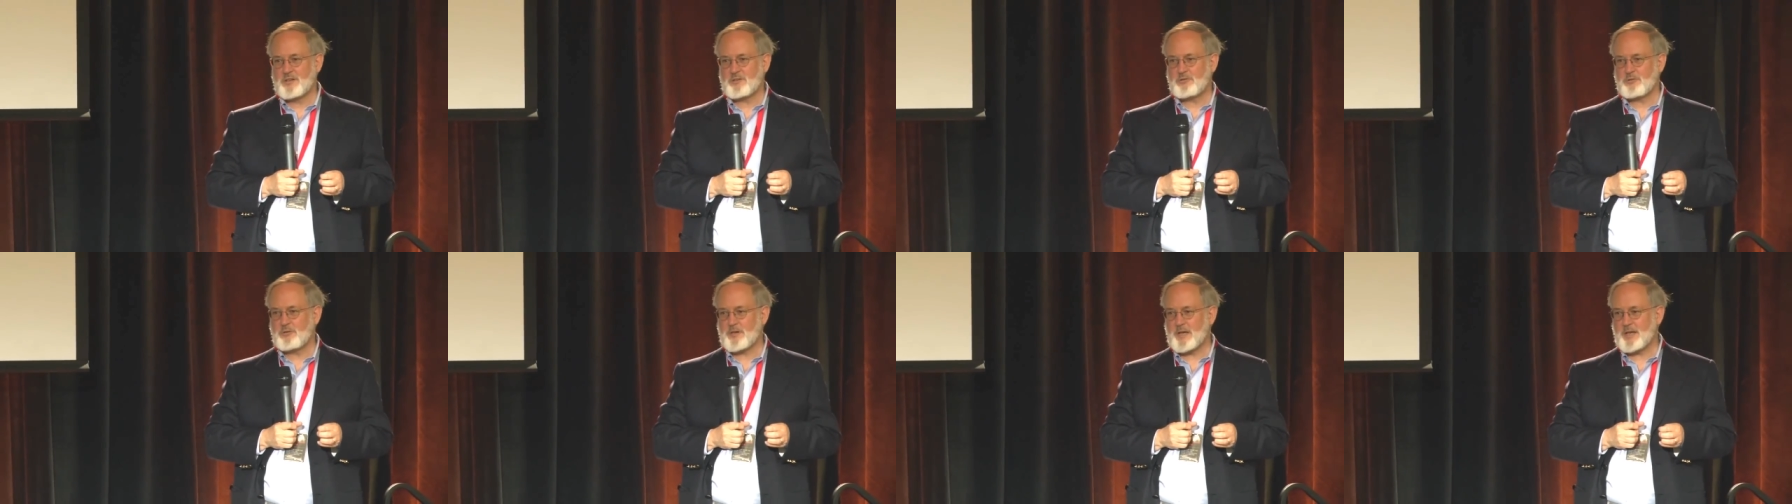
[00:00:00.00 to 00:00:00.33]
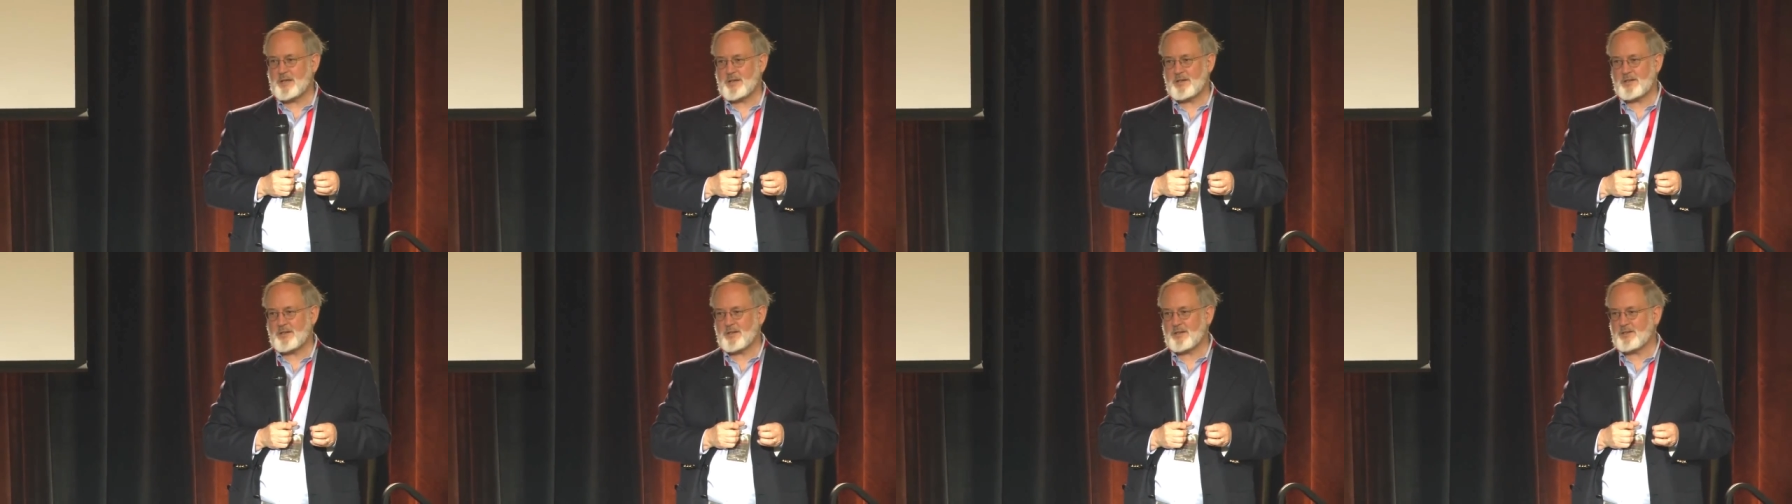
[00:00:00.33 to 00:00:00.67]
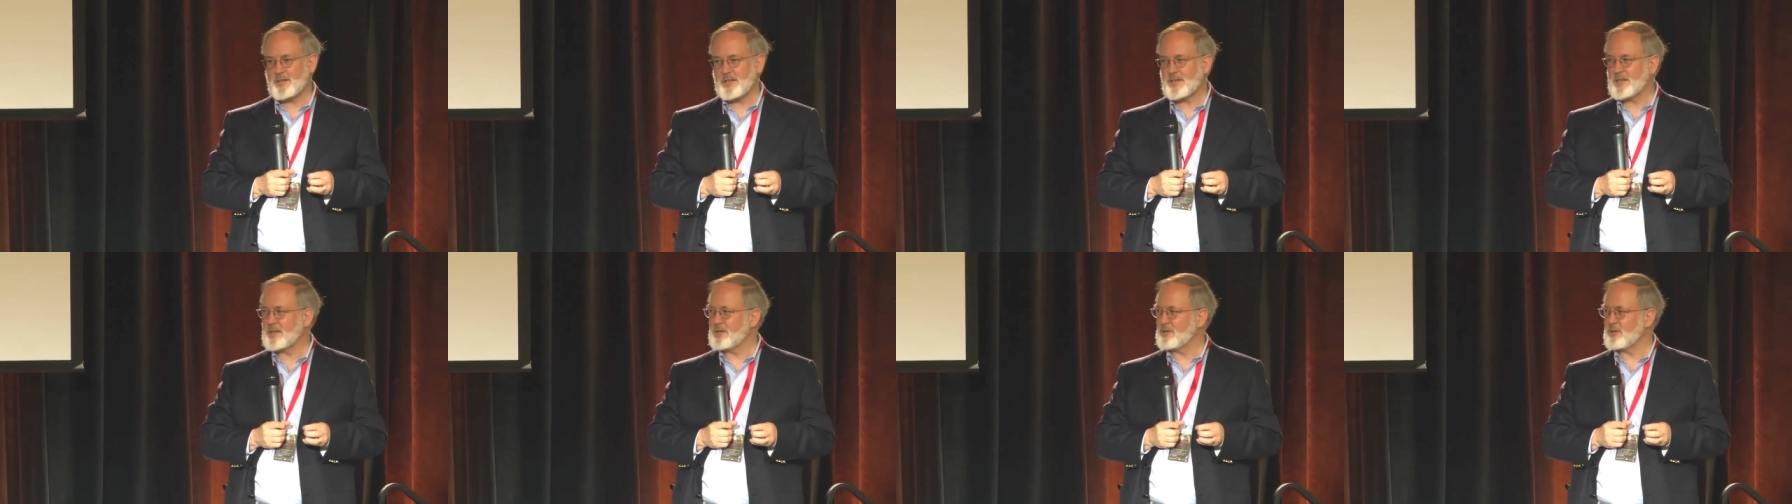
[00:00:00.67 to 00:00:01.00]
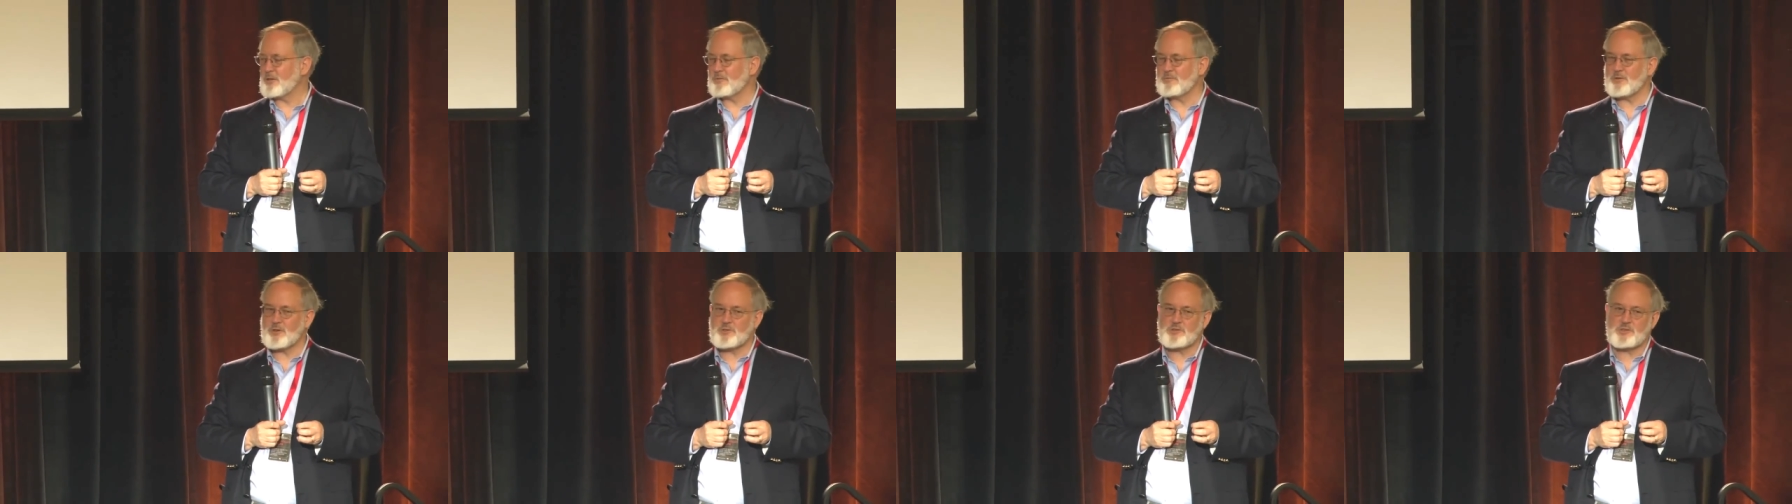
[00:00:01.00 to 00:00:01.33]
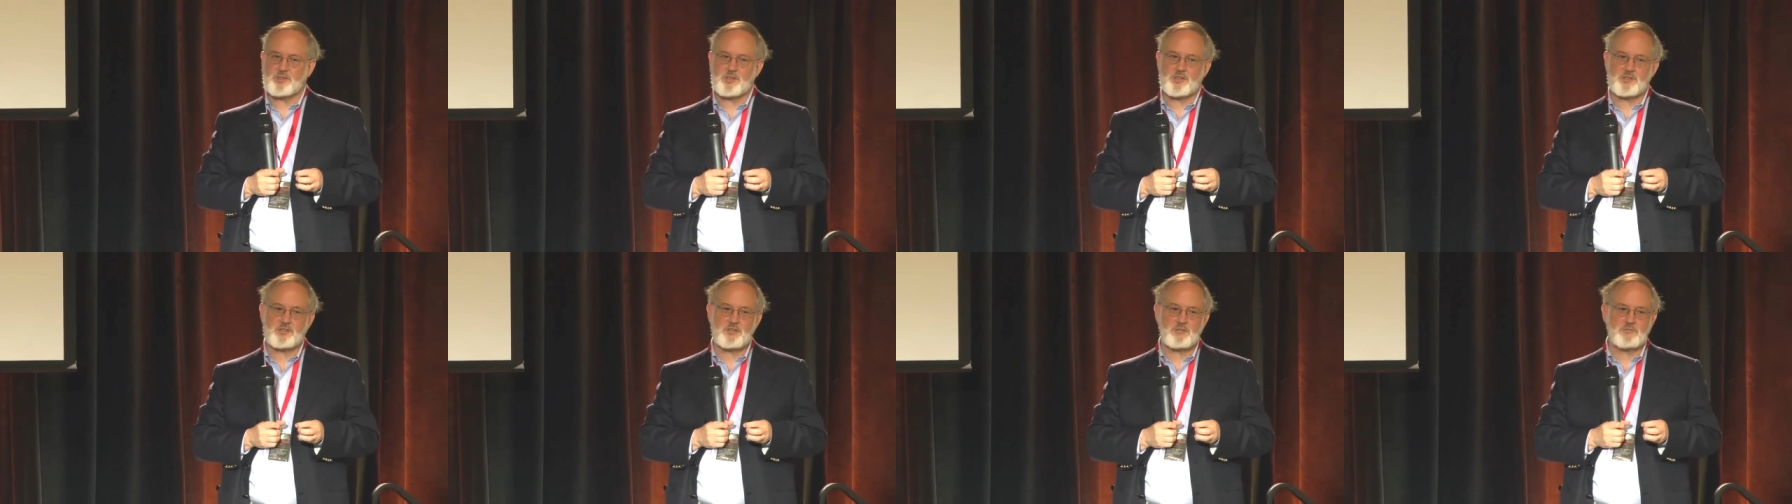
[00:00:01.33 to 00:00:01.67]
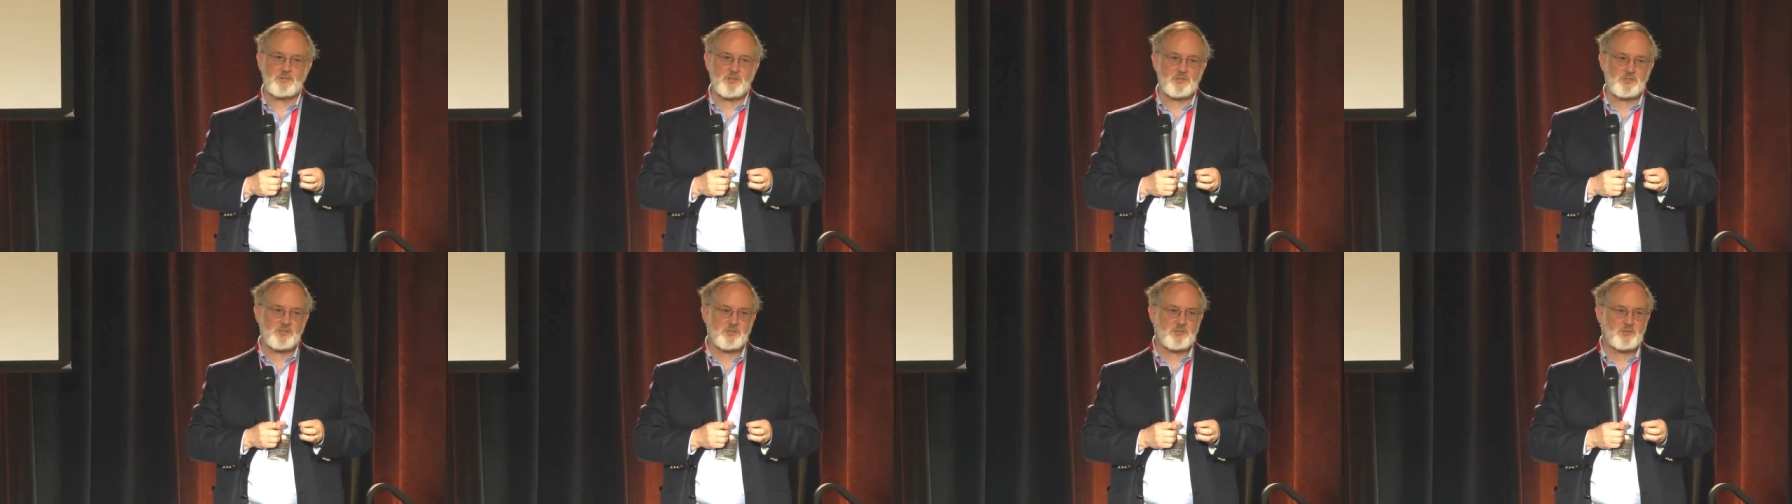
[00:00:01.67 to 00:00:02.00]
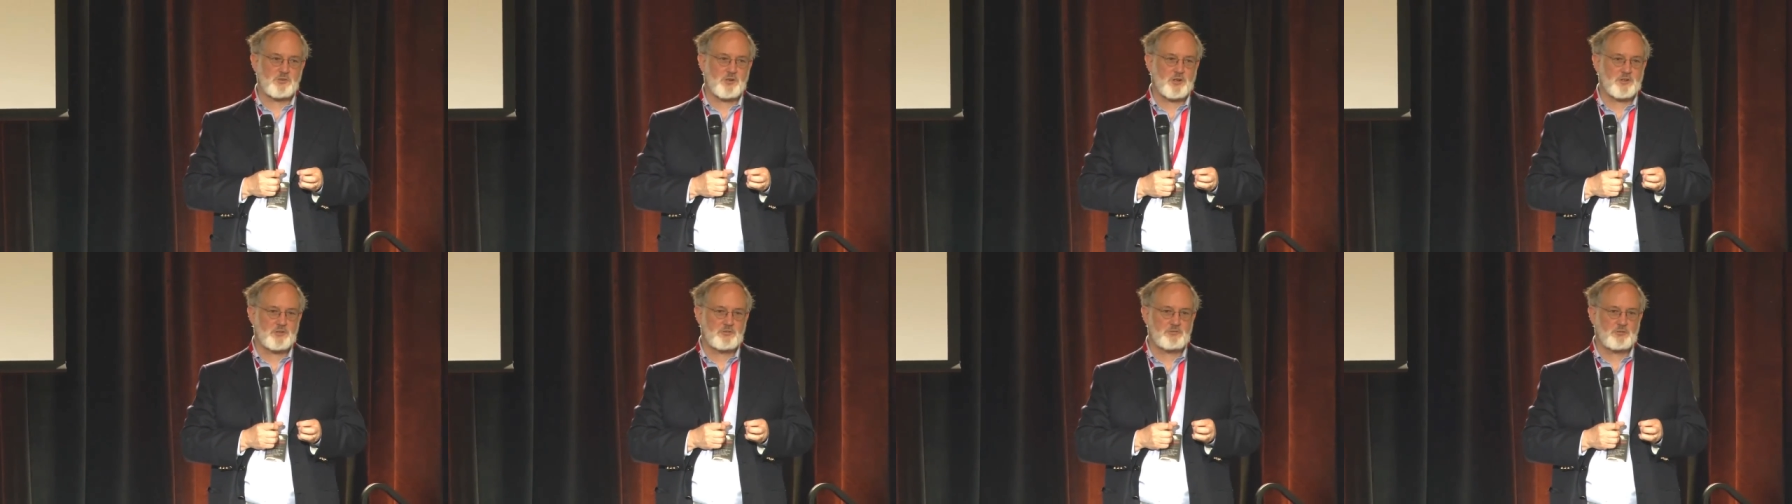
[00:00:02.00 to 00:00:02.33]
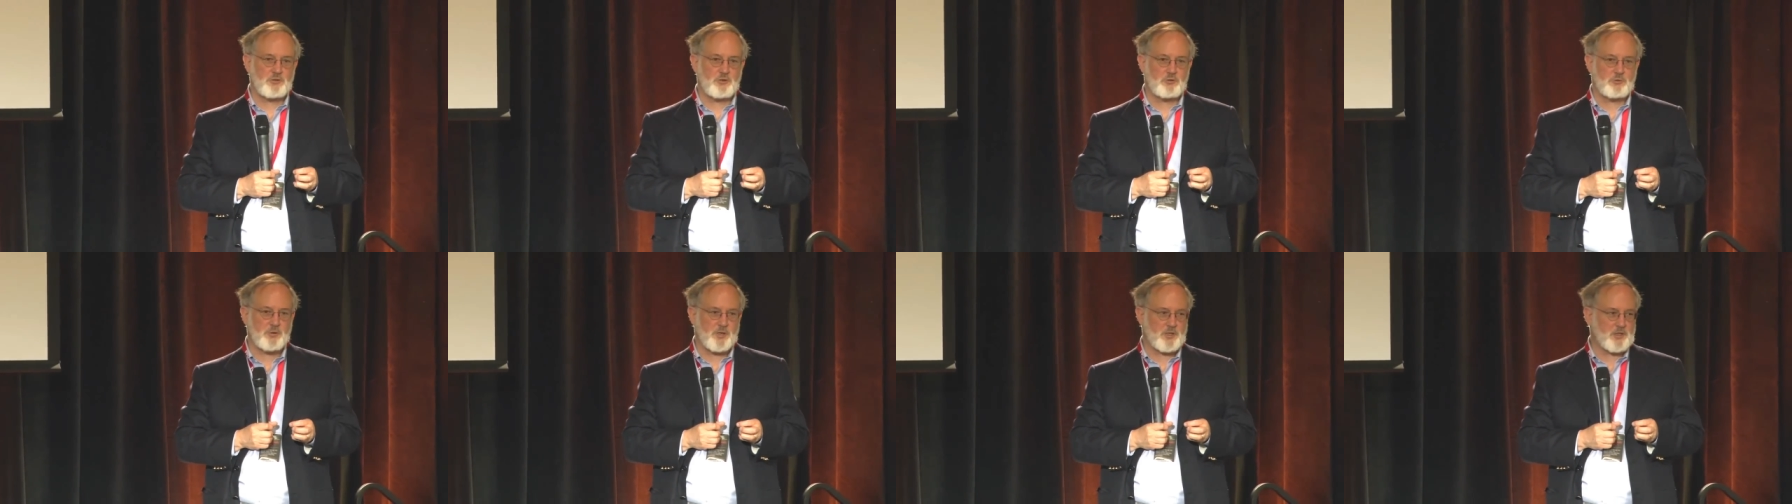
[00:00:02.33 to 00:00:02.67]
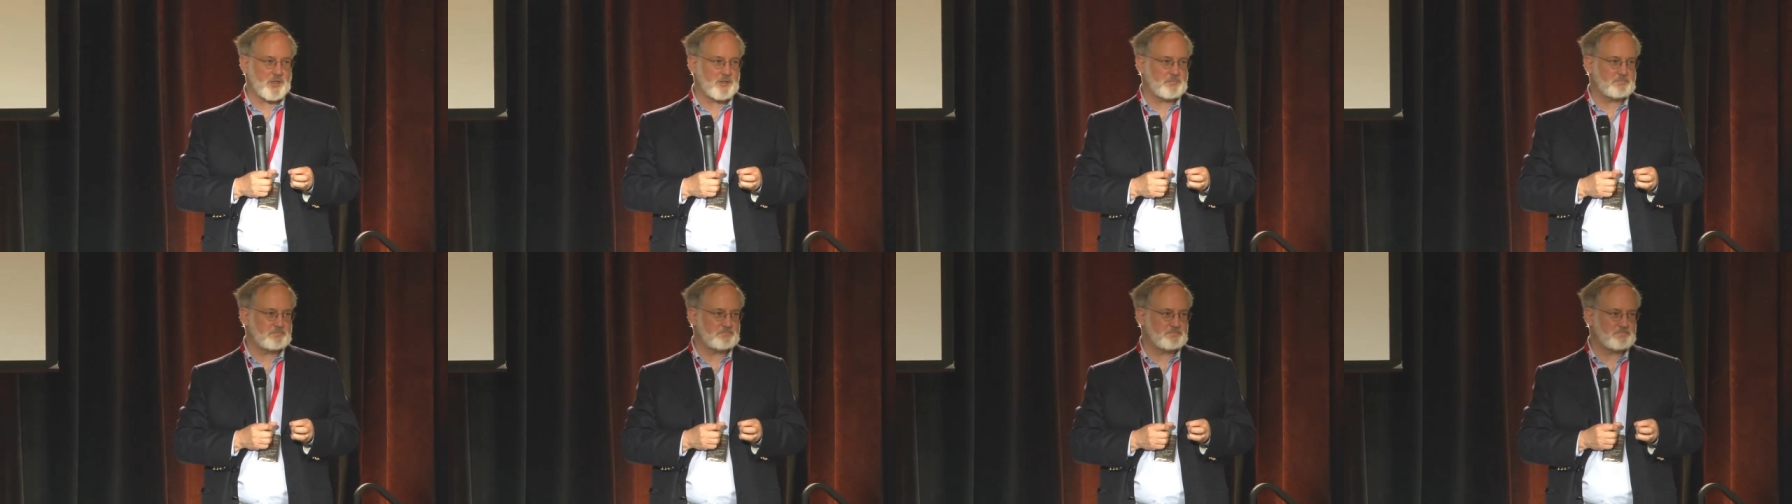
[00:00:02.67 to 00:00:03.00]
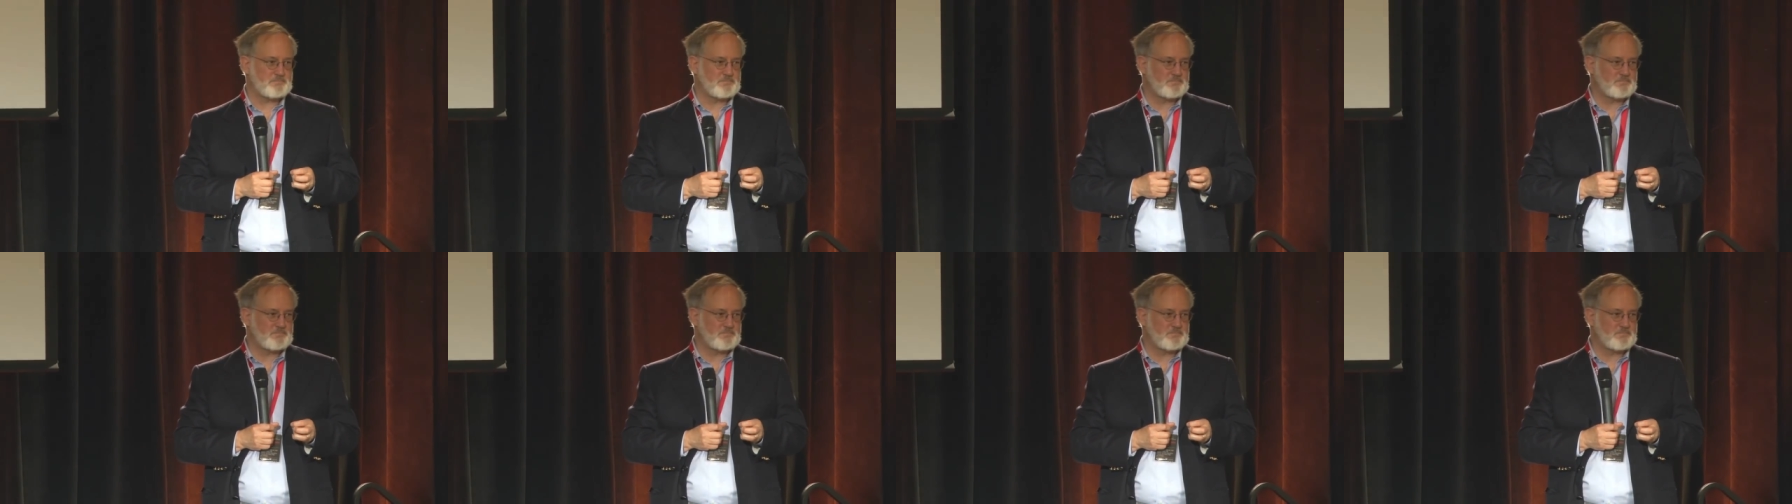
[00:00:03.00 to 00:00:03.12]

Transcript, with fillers: created at leading universities if this is going to grow quickly.